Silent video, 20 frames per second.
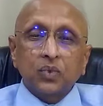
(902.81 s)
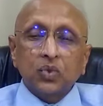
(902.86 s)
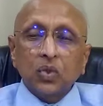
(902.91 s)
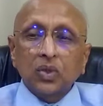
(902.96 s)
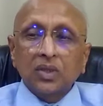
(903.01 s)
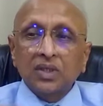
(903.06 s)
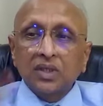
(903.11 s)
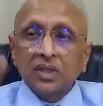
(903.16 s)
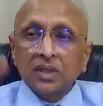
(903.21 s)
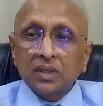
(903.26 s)
So
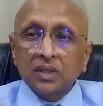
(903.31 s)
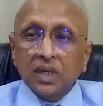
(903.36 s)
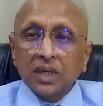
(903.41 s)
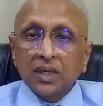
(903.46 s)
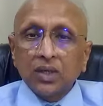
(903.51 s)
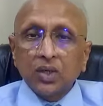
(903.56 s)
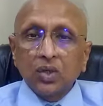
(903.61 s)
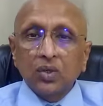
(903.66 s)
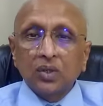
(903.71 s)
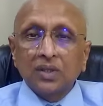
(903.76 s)
this is
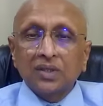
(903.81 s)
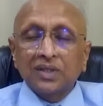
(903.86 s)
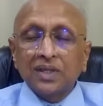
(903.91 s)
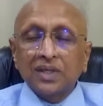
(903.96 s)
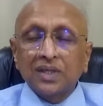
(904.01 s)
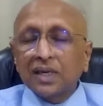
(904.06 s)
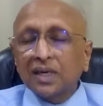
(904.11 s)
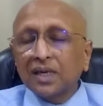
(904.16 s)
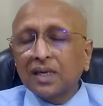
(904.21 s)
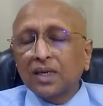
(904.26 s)
continuous
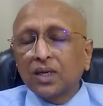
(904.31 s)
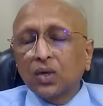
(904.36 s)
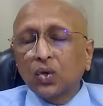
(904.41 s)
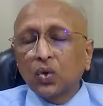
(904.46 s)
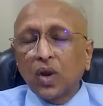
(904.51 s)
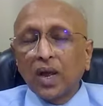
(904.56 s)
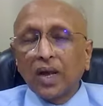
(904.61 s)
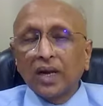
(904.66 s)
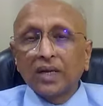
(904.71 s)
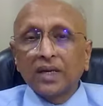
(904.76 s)

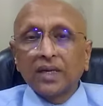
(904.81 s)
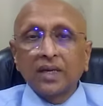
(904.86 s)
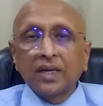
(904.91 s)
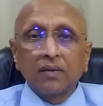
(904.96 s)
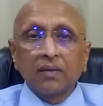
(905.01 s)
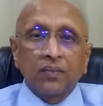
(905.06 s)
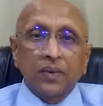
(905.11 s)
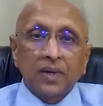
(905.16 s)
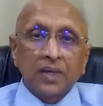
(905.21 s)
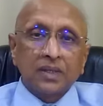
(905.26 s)
irregularity
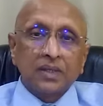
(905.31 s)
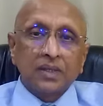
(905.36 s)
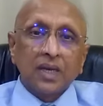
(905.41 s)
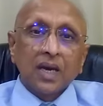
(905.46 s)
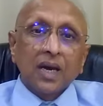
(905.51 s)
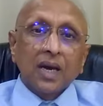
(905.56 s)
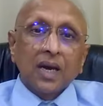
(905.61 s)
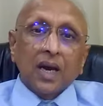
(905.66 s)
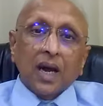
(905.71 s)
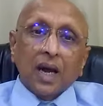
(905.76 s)
in pulse.
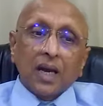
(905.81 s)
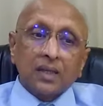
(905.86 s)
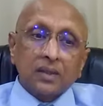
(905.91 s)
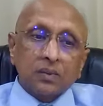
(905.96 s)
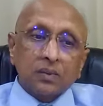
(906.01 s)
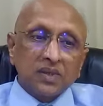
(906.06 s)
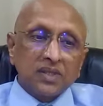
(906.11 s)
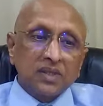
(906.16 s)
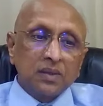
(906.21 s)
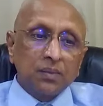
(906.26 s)
And
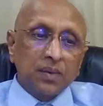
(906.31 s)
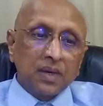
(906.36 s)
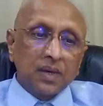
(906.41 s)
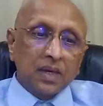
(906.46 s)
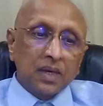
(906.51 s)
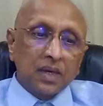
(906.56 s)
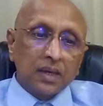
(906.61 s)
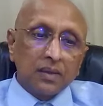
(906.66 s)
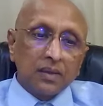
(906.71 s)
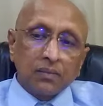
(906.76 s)

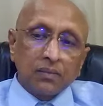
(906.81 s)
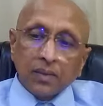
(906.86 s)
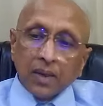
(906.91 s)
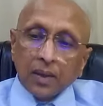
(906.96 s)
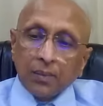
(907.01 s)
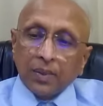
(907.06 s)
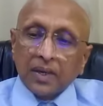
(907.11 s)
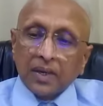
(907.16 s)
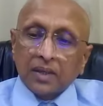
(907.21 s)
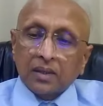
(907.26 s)
specifically,
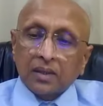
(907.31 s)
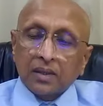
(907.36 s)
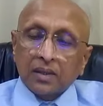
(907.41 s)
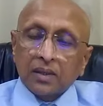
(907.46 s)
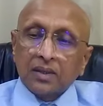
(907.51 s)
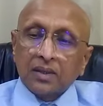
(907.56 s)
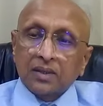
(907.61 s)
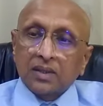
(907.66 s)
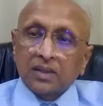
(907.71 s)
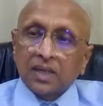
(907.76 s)
if it
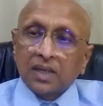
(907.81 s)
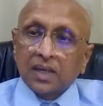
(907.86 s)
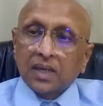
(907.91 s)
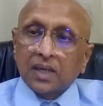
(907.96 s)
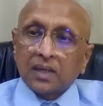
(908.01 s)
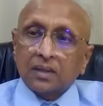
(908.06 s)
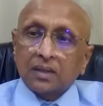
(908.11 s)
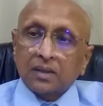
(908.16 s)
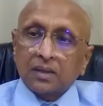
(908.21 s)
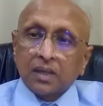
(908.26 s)
is
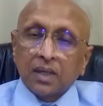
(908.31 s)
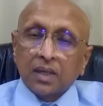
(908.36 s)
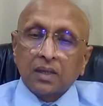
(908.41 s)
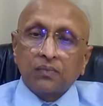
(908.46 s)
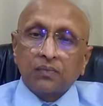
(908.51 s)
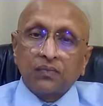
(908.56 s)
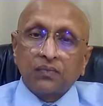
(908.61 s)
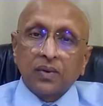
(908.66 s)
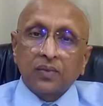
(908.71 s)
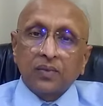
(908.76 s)
there,
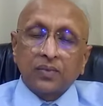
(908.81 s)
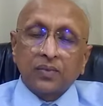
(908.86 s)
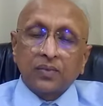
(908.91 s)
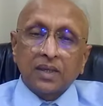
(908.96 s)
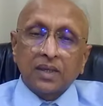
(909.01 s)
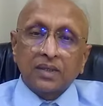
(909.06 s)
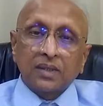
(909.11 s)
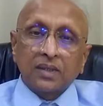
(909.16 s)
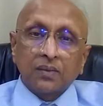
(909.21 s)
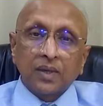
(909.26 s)
third, fifth,
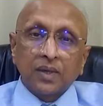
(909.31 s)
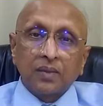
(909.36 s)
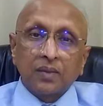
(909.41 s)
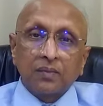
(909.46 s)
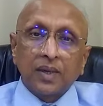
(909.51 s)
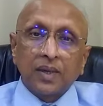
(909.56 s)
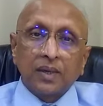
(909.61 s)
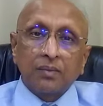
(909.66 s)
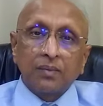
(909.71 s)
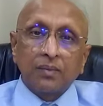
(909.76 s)
and
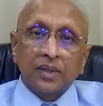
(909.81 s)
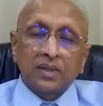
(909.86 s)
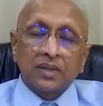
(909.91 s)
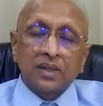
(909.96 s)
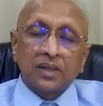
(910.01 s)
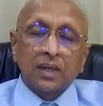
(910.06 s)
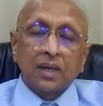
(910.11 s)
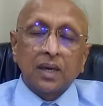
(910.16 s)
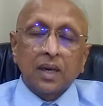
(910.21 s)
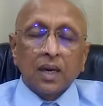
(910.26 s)
seventh bit
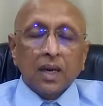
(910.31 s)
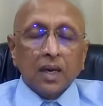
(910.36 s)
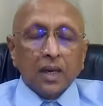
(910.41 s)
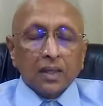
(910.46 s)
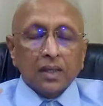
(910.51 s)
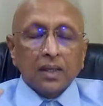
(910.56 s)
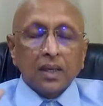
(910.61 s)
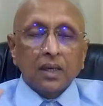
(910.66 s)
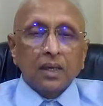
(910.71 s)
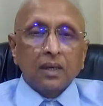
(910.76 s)
missing,
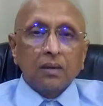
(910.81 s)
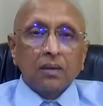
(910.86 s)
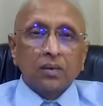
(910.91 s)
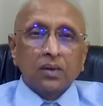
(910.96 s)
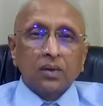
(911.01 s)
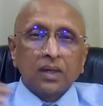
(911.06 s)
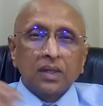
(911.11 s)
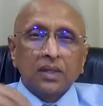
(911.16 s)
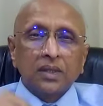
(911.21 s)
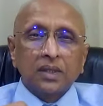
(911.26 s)
think
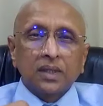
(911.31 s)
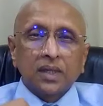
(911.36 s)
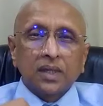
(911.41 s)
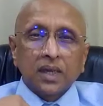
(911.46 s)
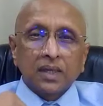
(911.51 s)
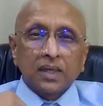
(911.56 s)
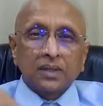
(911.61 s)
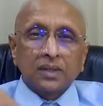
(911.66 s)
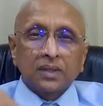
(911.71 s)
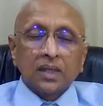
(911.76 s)
about
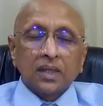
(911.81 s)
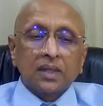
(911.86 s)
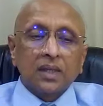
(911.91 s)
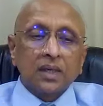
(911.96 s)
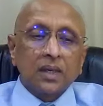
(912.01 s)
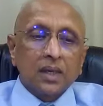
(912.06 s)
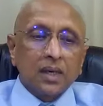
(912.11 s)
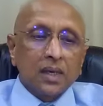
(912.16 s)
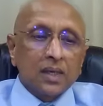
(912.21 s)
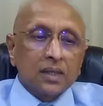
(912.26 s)
digitalis,
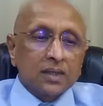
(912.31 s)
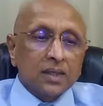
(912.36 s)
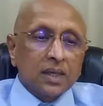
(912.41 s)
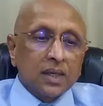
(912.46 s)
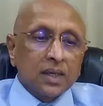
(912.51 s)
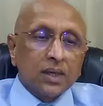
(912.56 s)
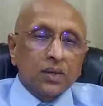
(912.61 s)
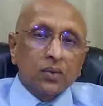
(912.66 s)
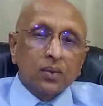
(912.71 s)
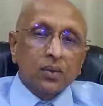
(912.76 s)
nothing else,
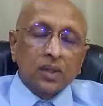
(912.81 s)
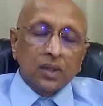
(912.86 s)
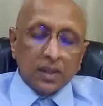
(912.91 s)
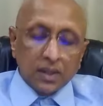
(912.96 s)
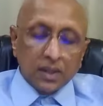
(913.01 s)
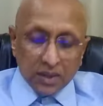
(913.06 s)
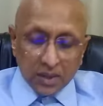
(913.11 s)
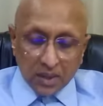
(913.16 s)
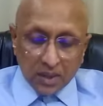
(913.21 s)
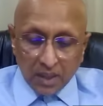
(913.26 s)
and give the
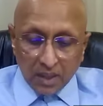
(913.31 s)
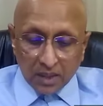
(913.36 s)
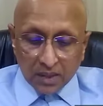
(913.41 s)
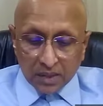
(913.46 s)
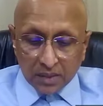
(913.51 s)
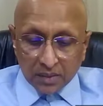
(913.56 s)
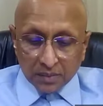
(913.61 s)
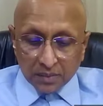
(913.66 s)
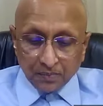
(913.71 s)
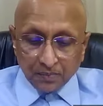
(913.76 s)

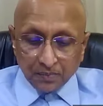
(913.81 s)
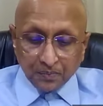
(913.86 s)
digitalis.